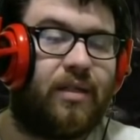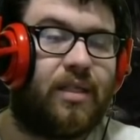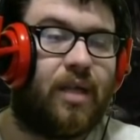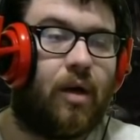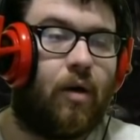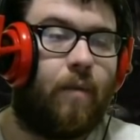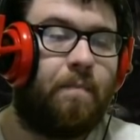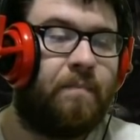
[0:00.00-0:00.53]

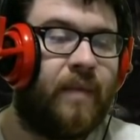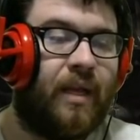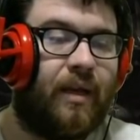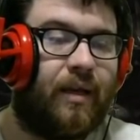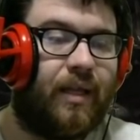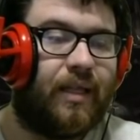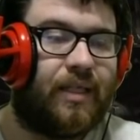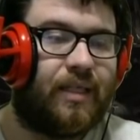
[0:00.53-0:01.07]
So
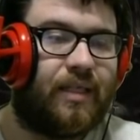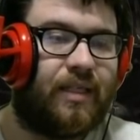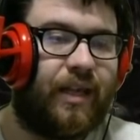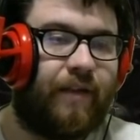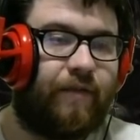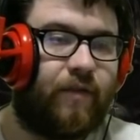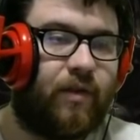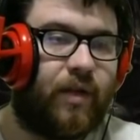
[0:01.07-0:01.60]
this is
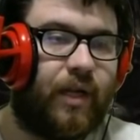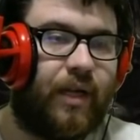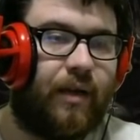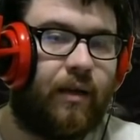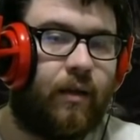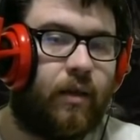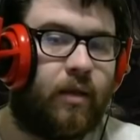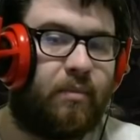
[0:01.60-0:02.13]

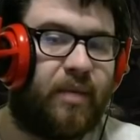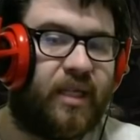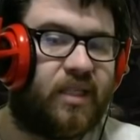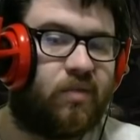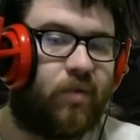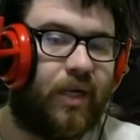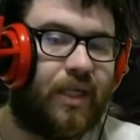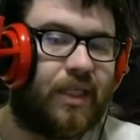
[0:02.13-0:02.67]
definitely the
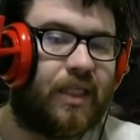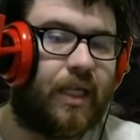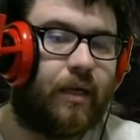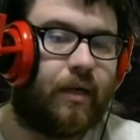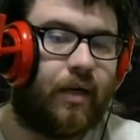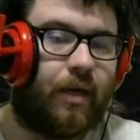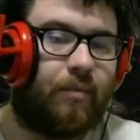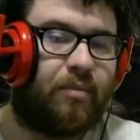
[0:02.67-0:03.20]
best way to set
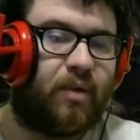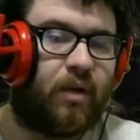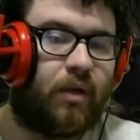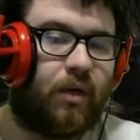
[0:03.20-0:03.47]
it up